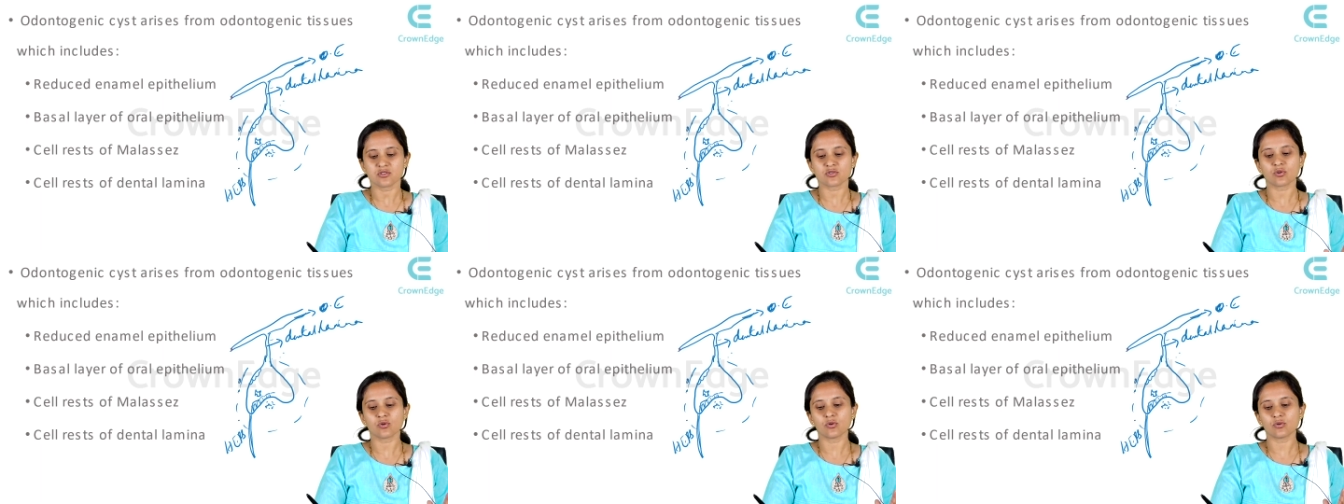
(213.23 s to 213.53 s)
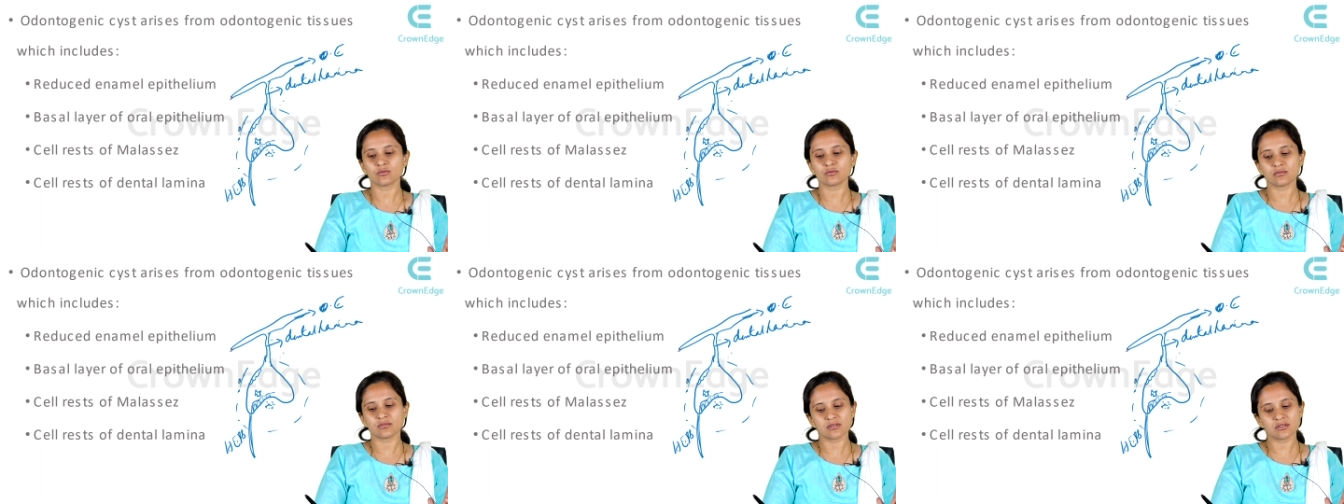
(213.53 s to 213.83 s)
So,
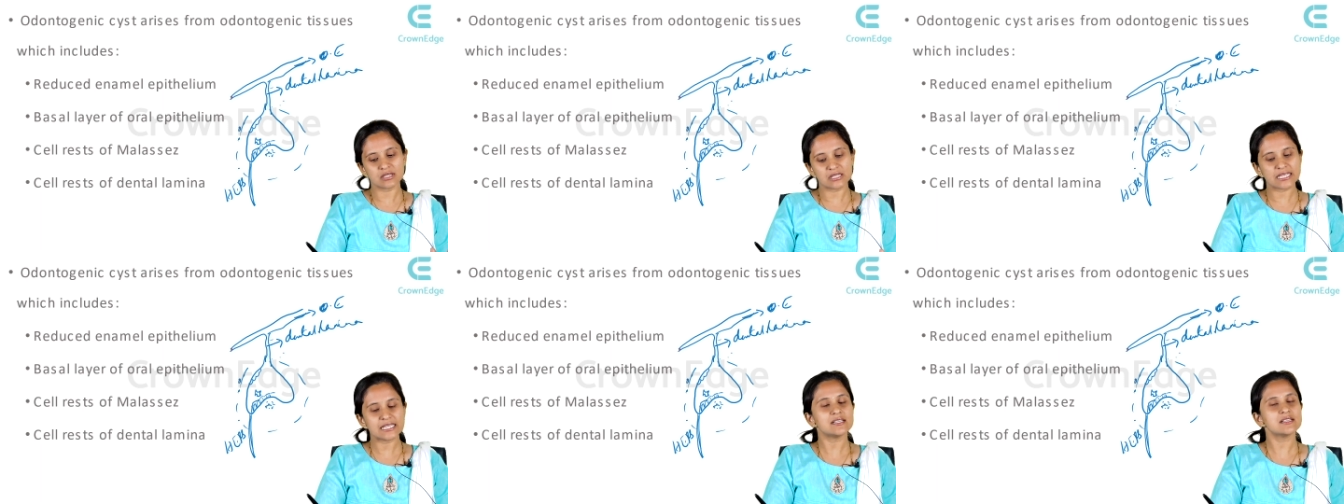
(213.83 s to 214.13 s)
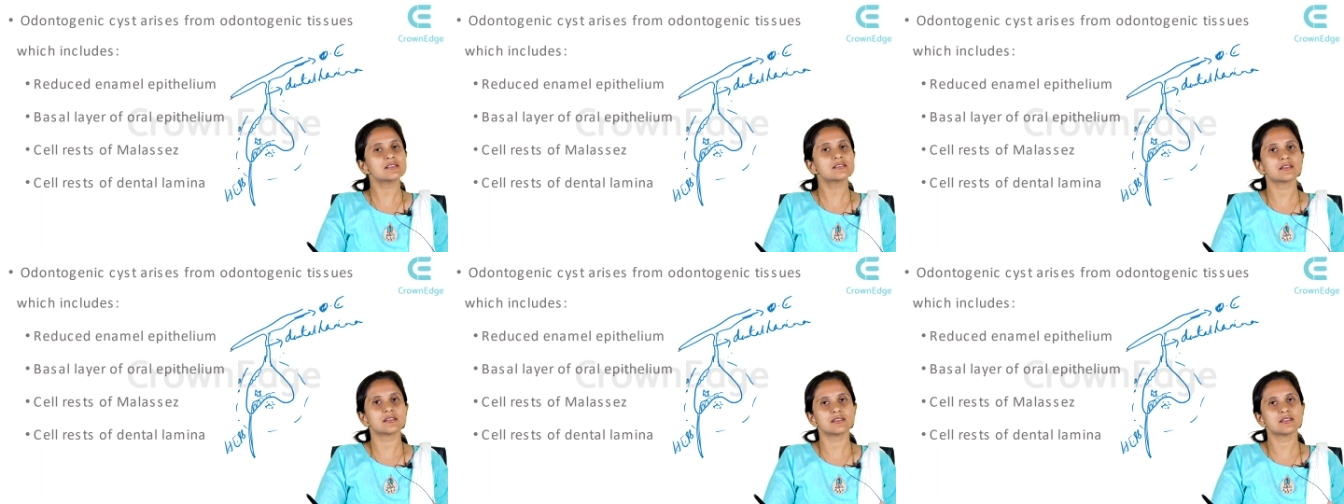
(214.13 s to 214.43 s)

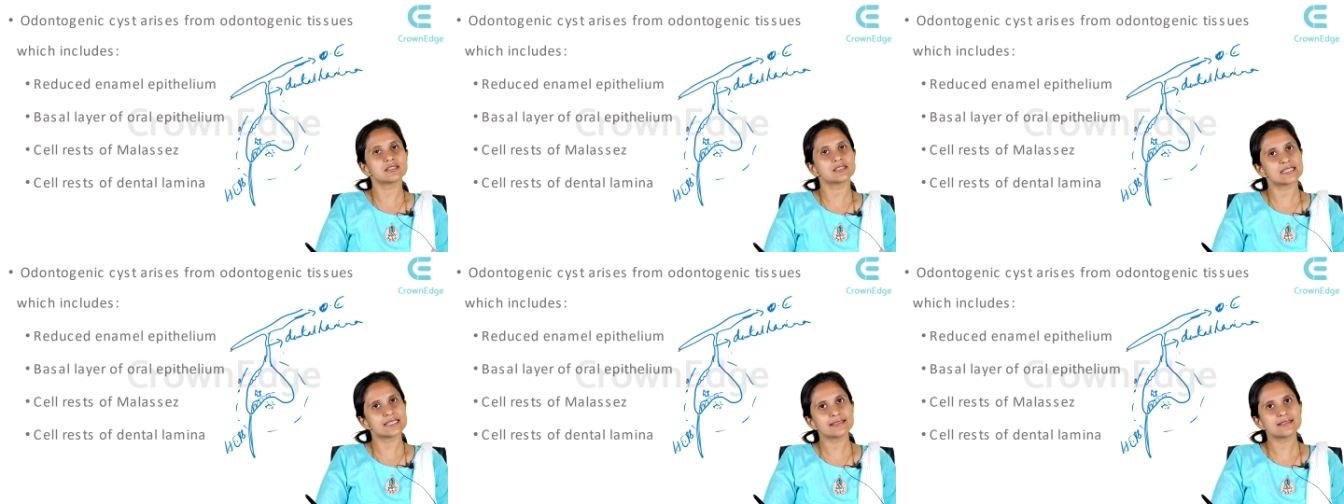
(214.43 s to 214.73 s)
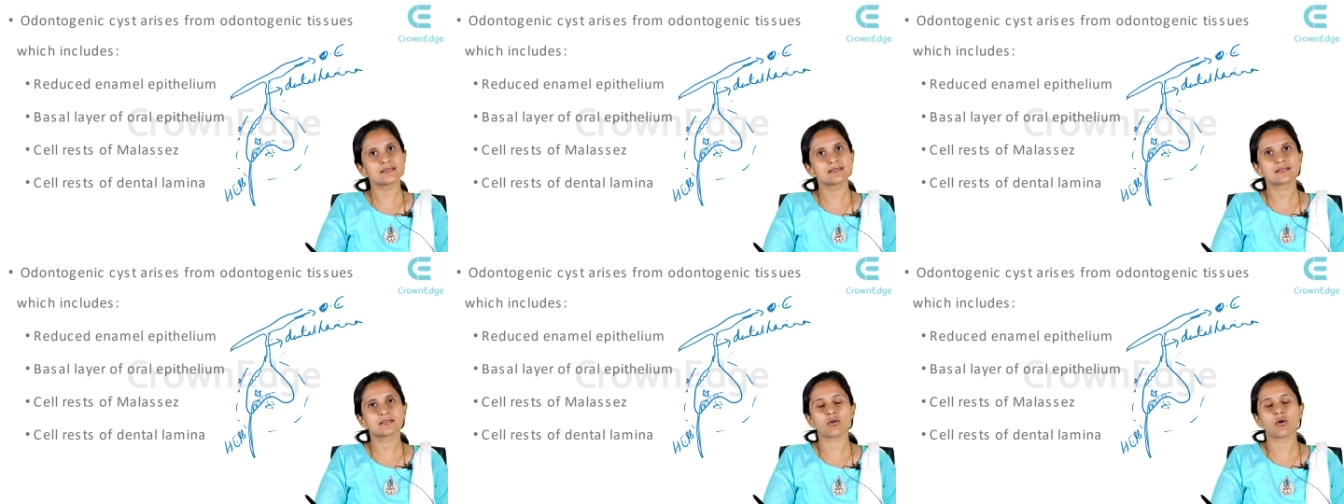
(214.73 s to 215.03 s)
these the
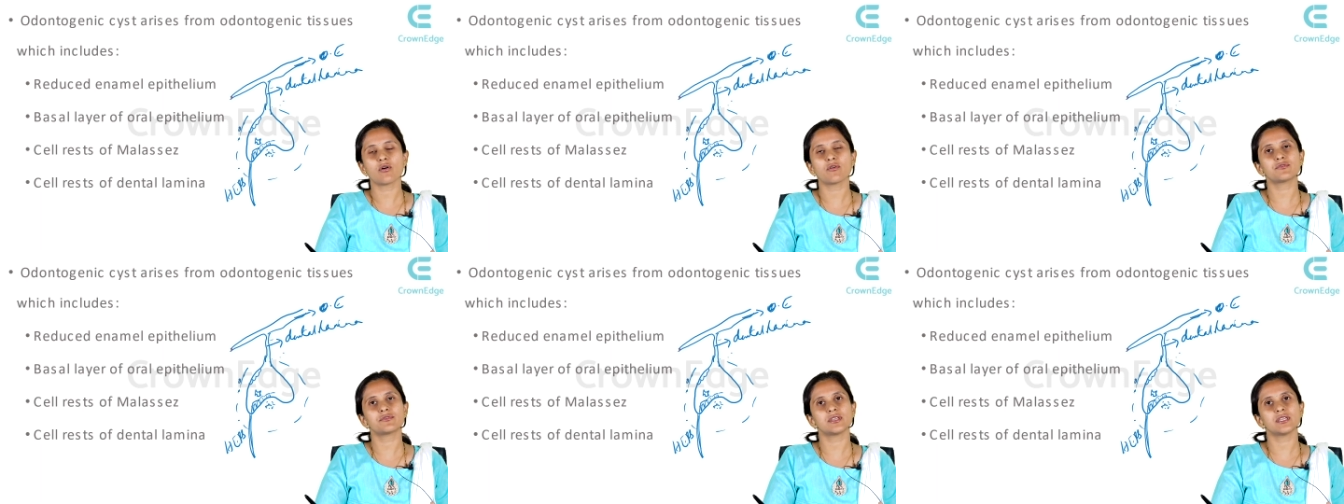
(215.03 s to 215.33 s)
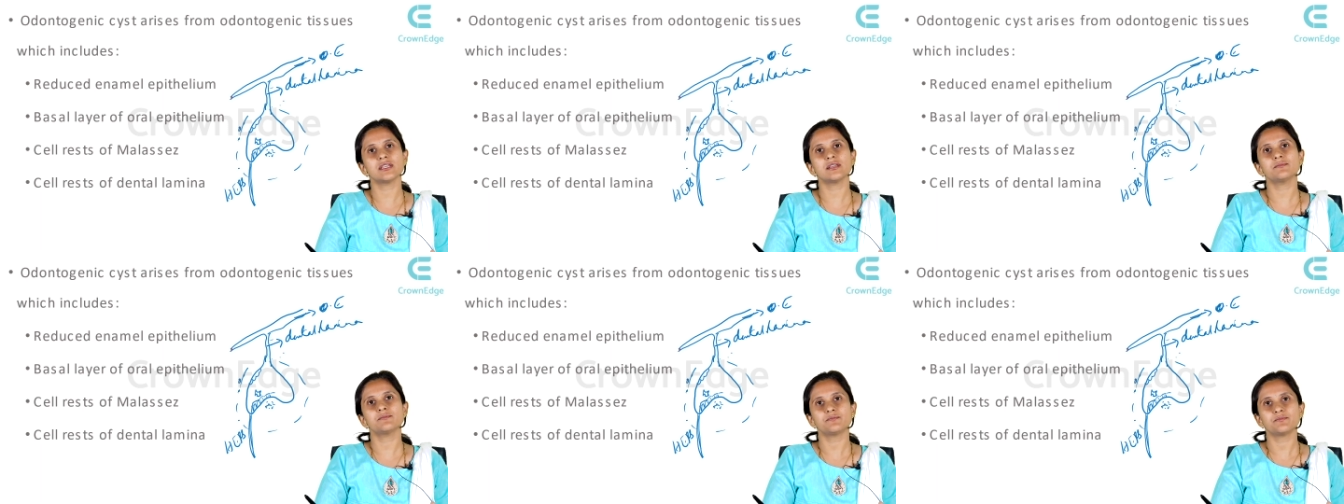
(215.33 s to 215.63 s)
cysts of the